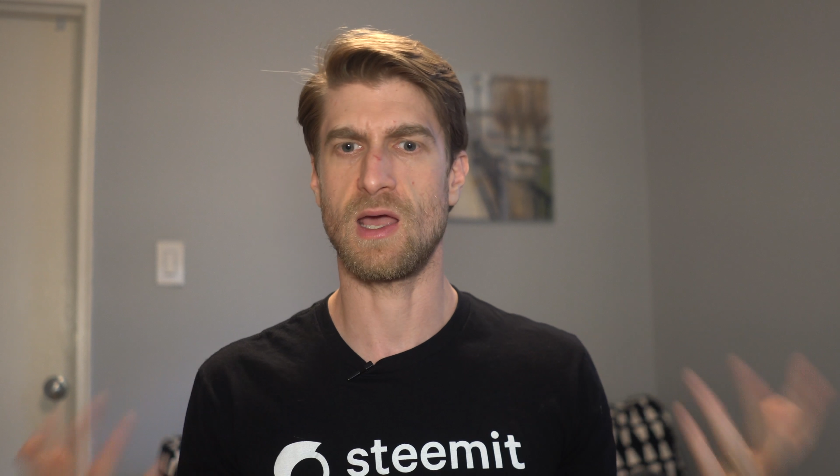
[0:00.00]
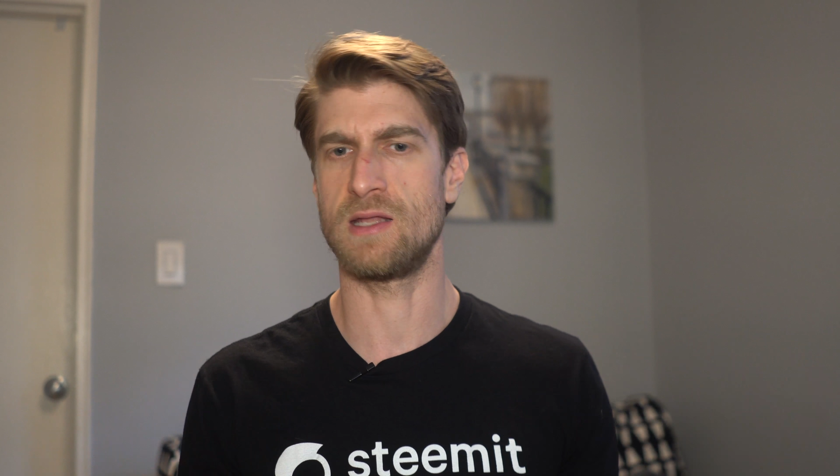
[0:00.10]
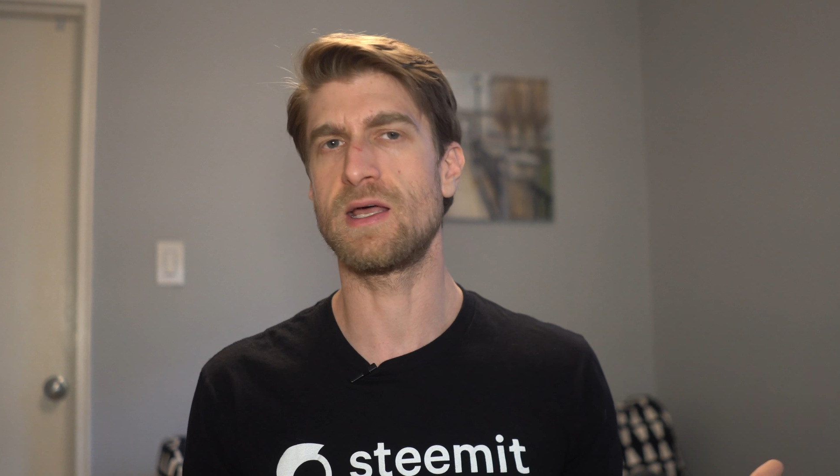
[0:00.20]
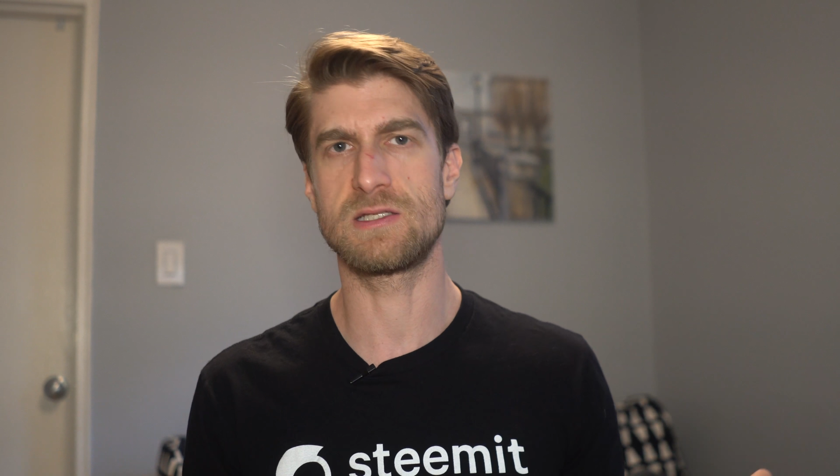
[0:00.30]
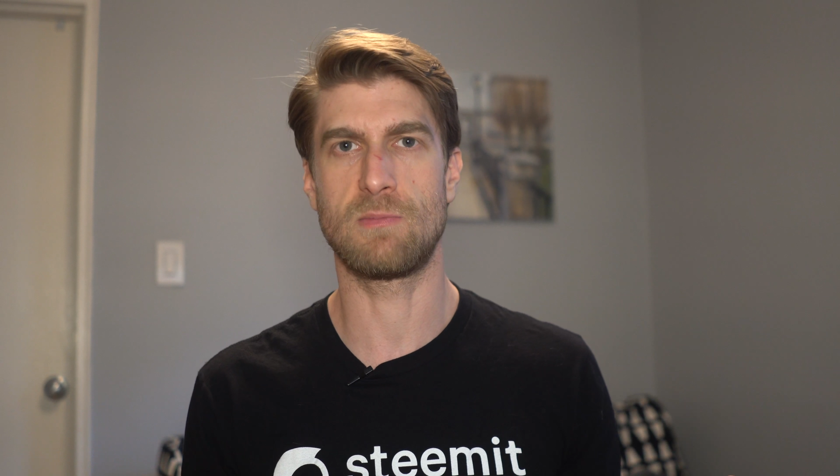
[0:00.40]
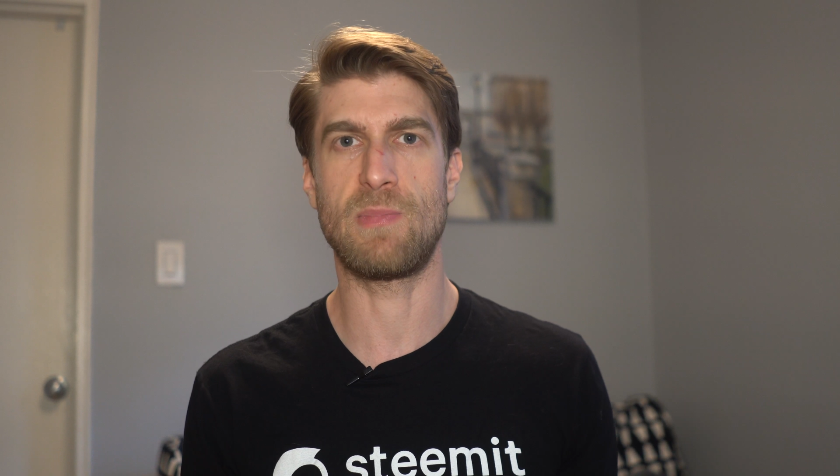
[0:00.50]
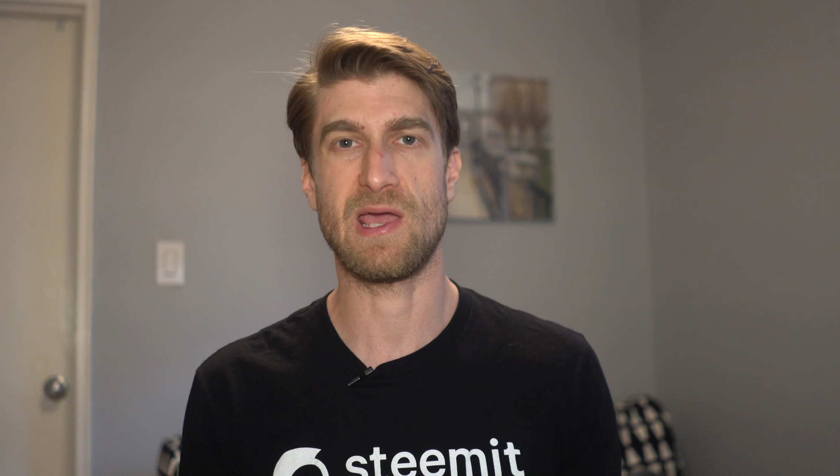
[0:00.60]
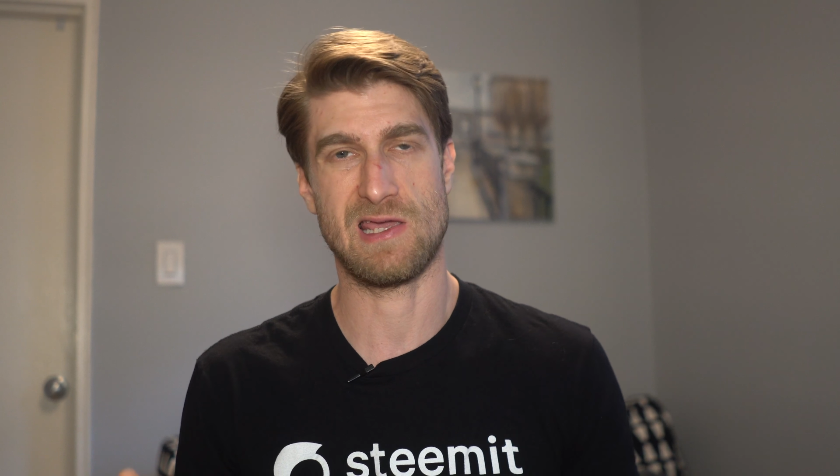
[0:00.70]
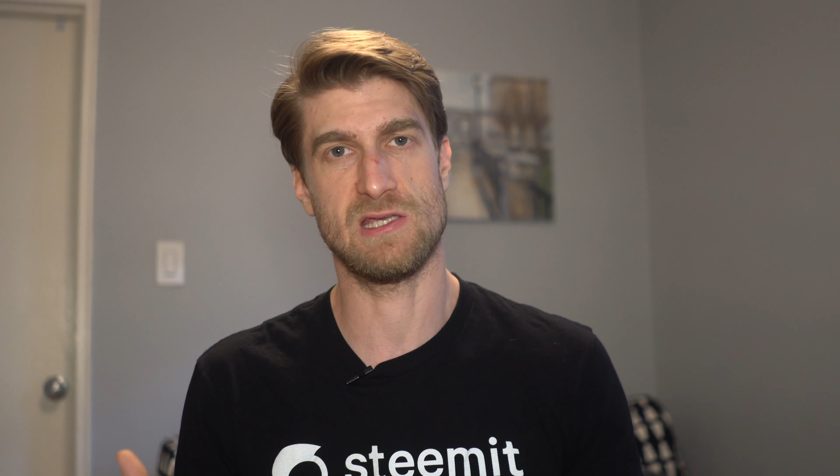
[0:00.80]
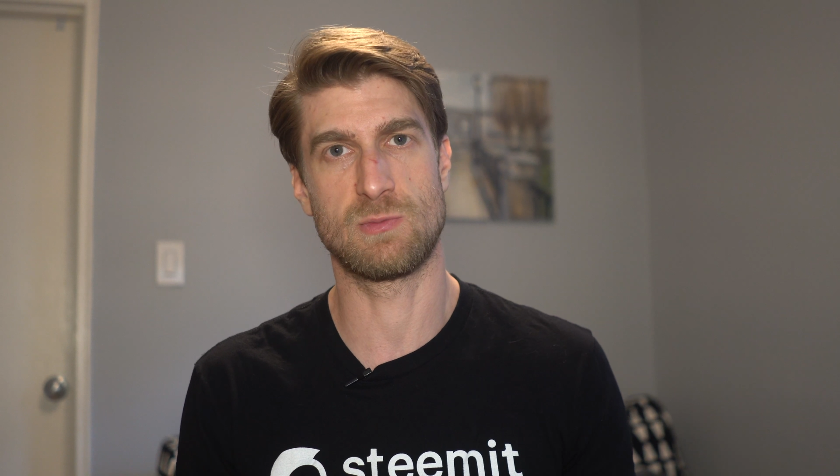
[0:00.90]
I'd like to
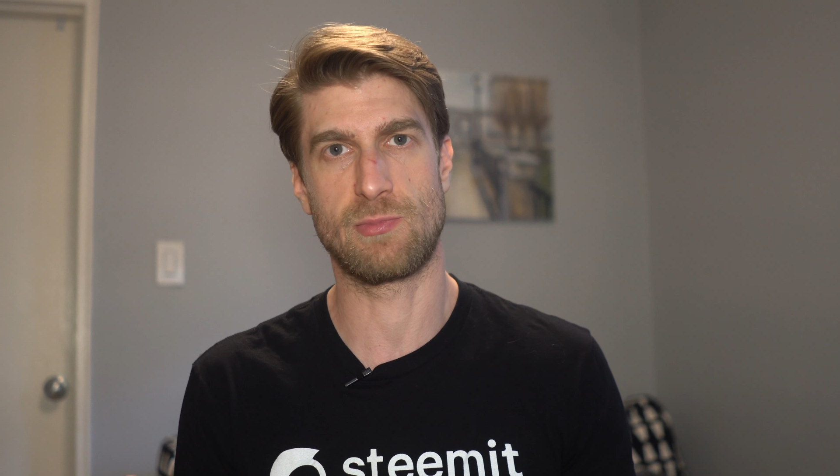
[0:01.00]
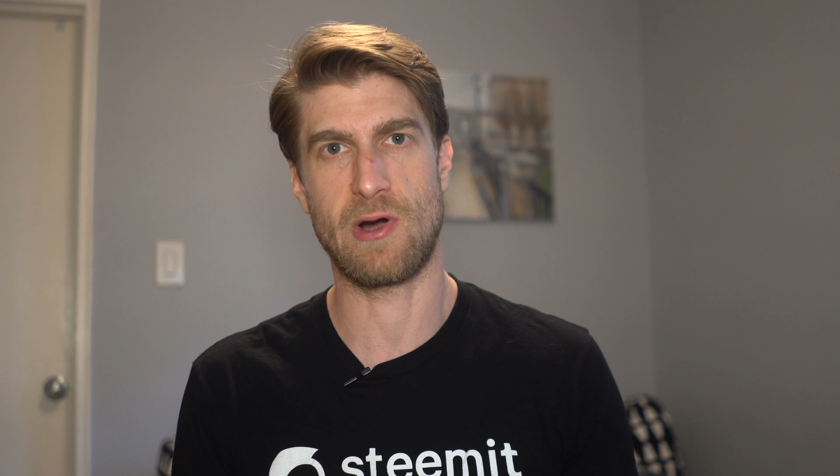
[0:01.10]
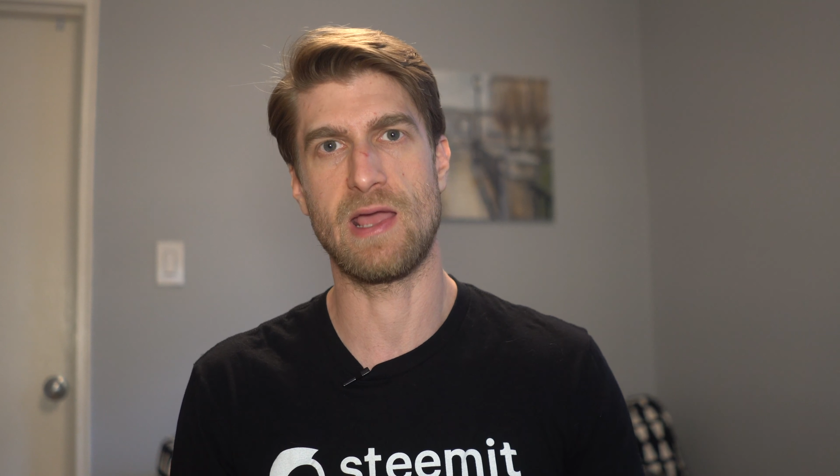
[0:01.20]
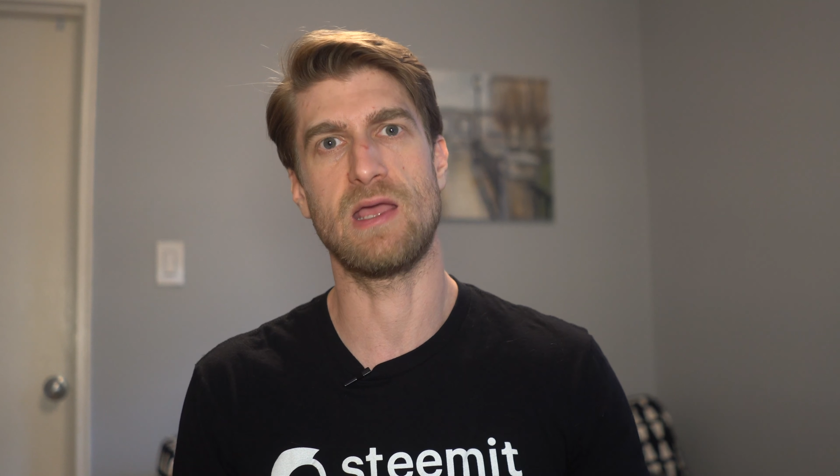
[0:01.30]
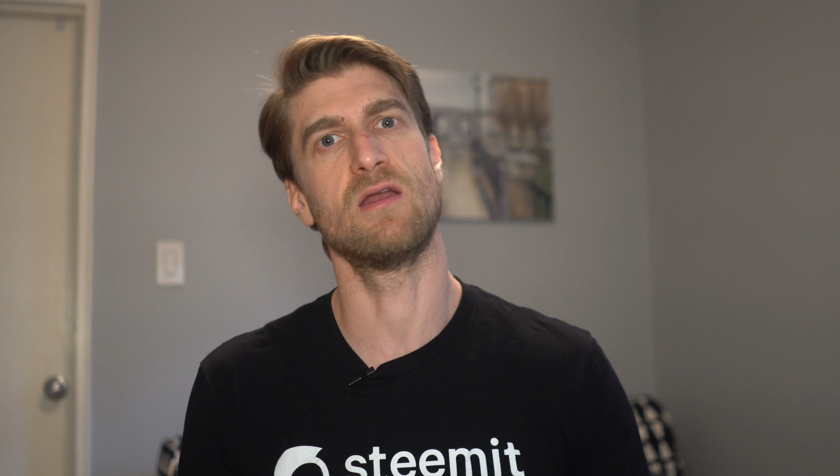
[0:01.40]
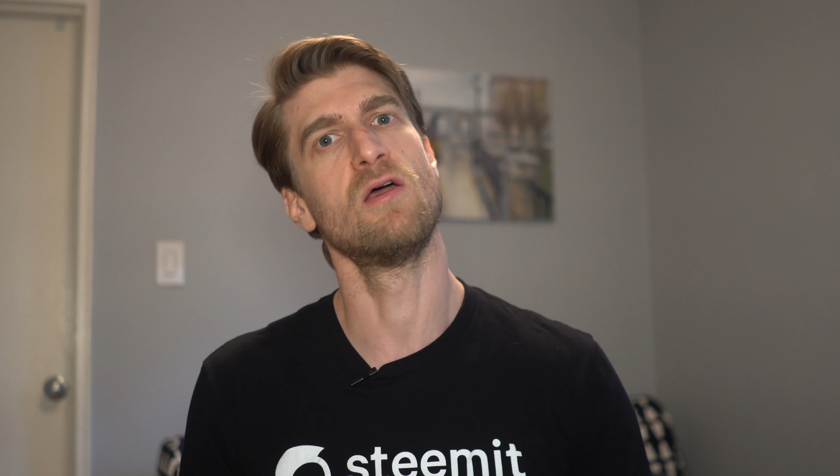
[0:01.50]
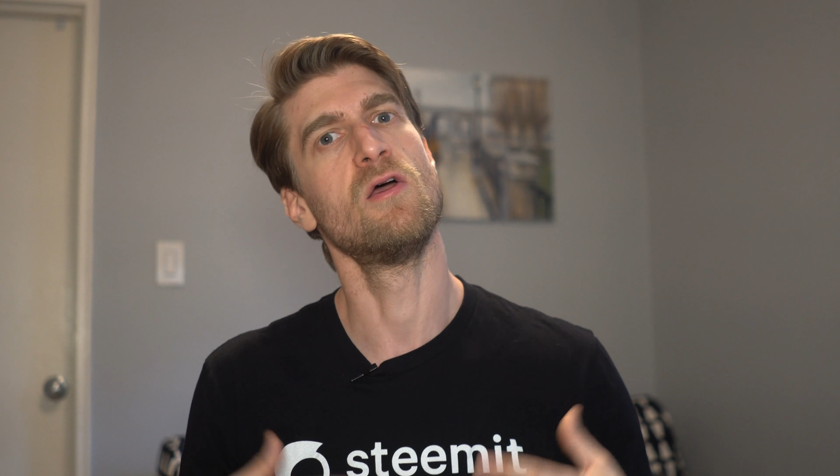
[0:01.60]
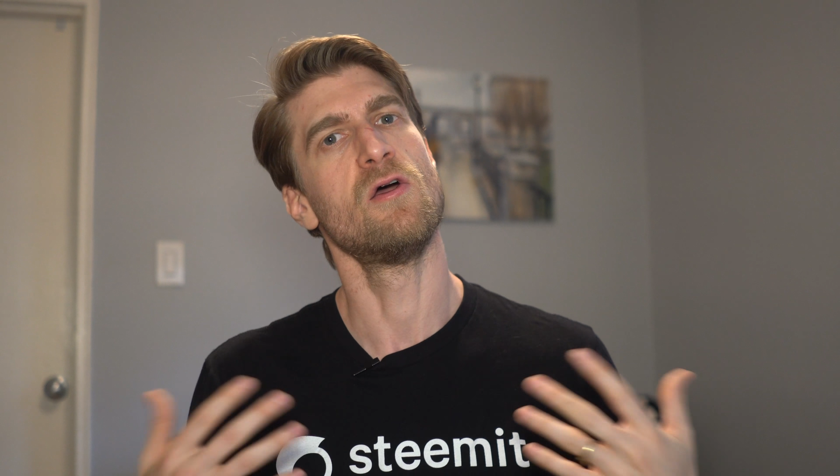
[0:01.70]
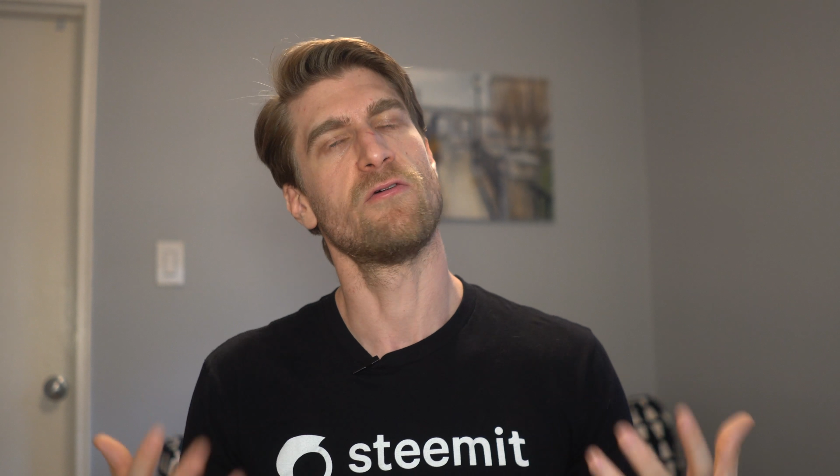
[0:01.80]
pick his brain